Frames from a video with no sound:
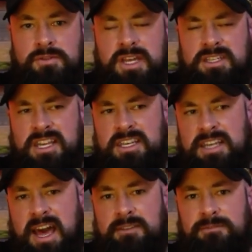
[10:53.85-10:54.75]
and to
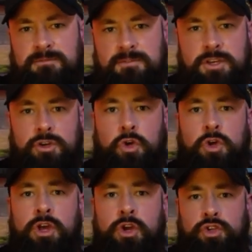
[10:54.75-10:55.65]
not feel
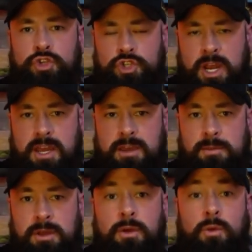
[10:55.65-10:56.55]
shame
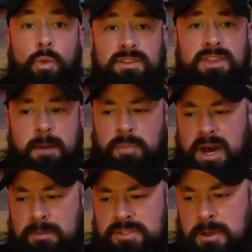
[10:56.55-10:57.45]
when that
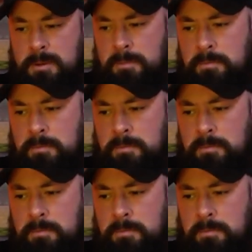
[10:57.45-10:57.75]
pops up.